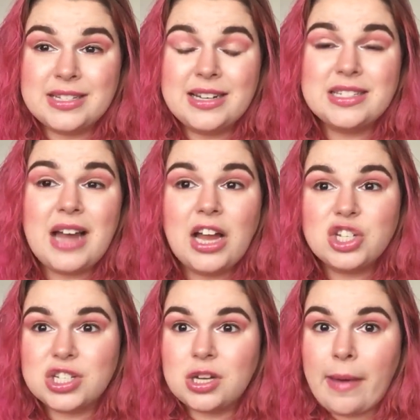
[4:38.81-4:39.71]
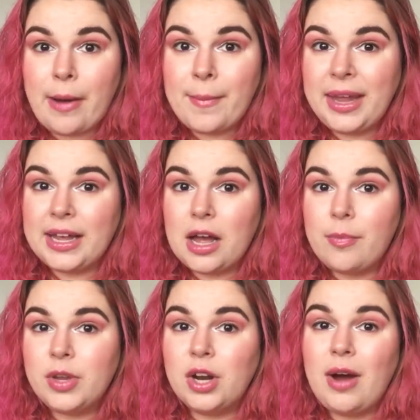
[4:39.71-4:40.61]
And it's not just about
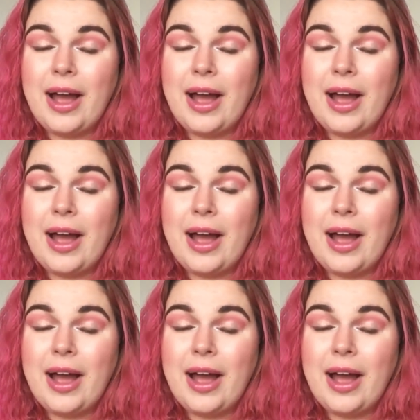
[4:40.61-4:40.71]
makeup. You know,